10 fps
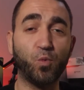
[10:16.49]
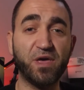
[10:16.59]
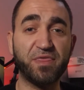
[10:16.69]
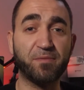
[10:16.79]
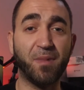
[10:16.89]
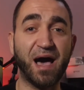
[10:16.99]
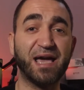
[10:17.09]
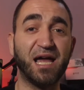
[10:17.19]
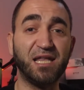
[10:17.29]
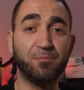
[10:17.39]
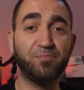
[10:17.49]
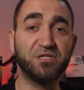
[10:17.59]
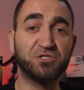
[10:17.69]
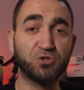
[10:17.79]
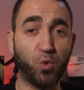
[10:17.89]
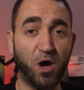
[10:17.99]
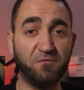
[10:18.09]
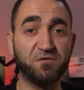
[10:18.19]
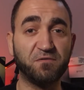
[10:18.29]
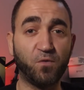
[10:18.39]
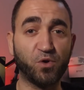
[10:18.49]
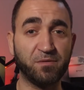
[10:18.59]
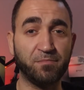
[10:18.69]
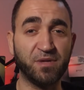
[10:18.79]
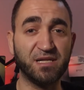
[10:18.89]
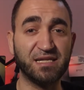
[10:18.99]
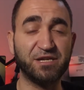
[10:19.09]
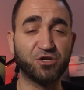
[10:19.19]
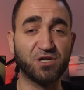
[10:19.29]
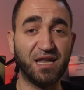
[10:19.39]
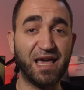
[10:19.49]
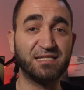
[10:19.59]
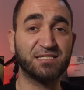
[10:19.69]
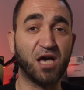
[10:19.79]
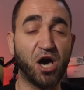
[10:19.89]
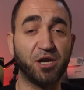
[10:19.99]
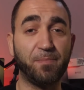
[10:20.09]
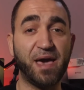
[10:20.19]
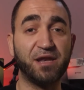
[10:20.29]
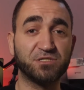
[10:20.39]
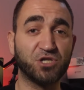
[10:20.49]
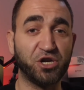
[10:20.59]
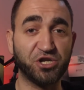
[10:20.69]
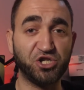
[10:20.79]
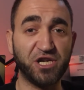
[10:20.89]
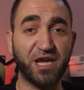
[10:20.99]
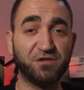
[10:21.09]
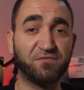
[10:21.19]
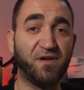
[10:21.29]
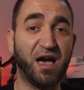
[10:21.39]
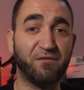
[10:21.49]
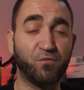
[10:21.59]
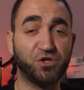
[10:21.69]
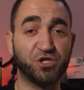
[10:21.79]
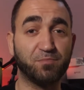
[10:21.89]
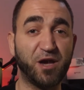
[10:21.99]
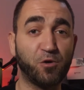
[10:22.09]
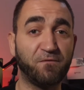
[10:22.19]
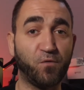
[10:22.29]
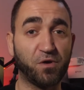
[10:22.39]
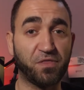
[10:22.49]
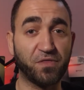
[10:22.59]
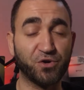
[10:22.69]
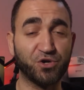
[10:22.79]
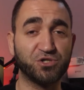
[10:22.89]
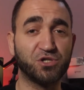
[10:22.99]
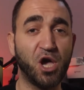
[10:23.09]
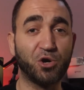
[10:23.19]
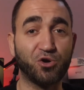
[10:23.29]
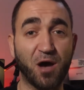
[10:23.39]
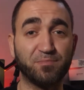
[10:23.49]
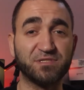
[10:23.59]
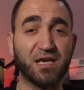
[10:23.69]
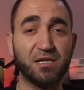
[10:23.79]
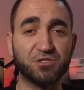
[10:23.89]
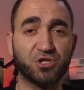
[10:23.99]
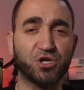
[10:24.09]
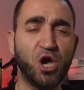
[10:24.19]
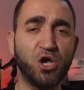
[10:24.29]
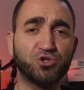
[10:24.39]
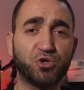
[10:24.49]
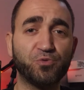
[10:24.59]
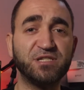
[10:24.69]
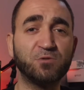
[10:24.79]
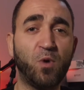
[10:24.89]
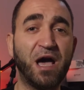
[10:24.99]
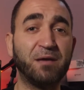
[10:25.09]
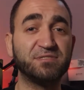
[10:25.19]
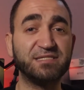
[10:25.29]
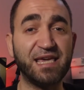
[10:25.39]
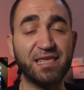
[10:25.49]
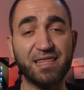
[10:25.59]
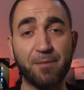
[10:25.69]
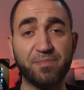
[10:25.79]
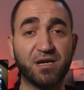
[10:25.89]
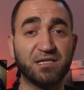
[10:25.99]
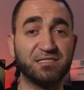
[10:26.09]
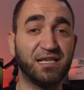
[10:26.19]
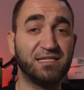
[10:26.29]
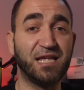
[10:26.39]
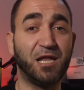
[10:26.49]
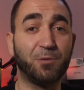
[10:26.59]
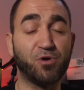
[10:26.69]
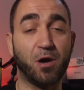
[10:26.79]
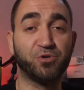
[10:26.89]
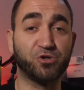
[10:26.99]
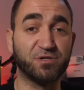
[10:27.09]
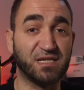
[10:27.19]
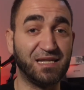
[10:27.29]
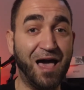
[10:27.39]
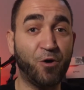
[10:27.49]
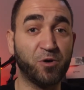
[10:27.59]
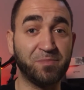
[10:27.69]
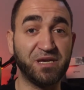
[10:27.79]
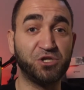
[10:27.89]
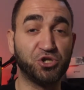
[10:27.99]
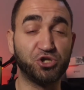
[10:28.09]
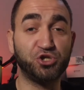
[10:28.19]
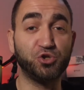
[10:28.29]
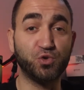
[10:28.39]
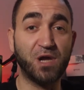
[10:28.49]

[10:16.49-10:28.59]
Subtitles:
with my Olympus 12 to 40 milliliter lens on a Panasonic GH5, which is micro four thirds crop sensor. So the reason why I'm saying that, because this teleprompter is allowing me to shoot